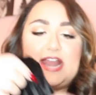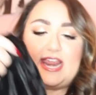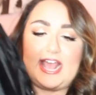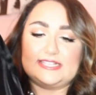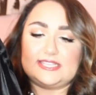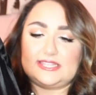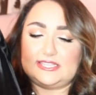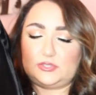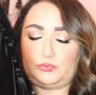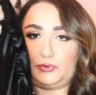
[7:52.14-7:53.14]
and it has
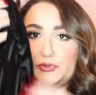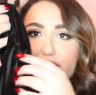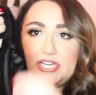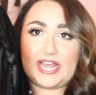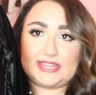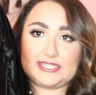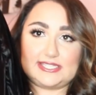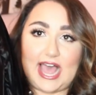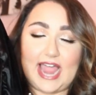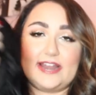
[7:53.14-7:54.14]
this rouging at the
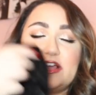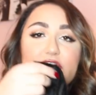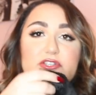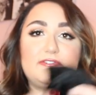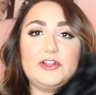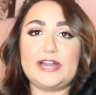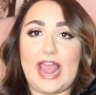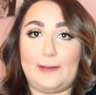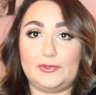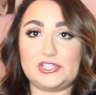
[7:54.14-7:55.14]
side. So if you're an
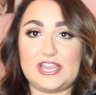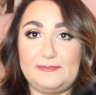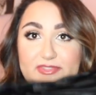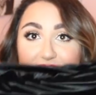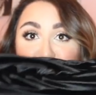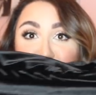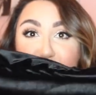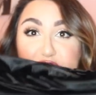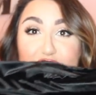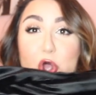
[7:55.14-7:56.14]
apple shape, this looks
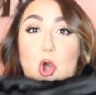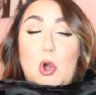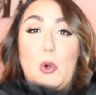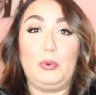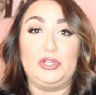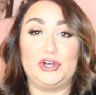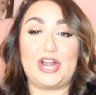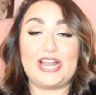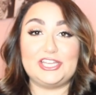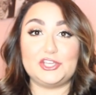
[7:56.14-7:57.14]
so good
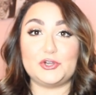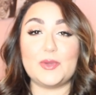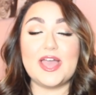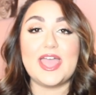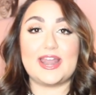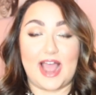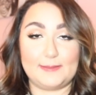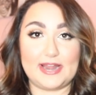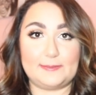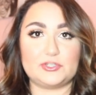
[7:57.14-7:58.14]
on you, and
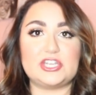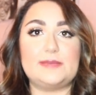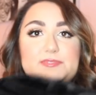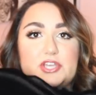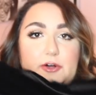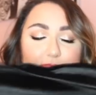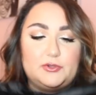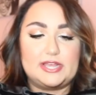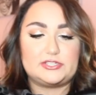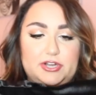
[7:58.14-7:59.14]
I'm an apple shape, so
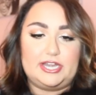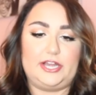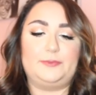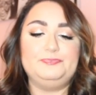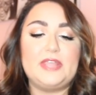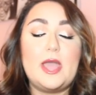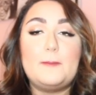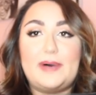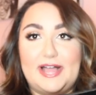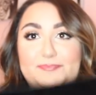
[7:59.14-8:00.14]
you guys already know,
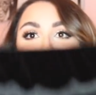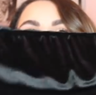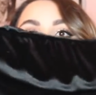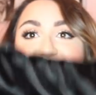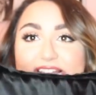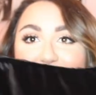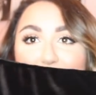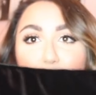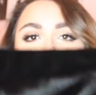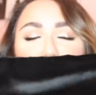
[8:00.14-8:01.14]
but
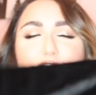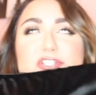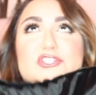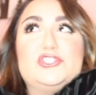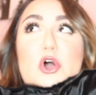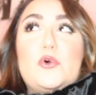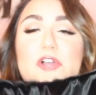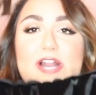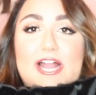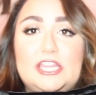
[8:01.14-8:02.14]
this will look so
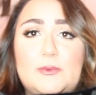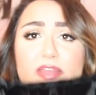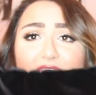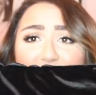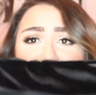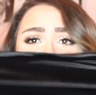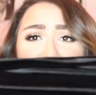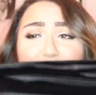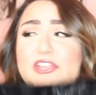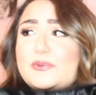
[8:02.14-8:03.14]
good on you. And this
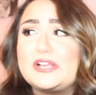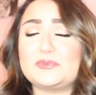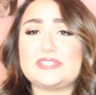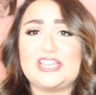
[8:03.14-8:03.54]
literally, you guys, was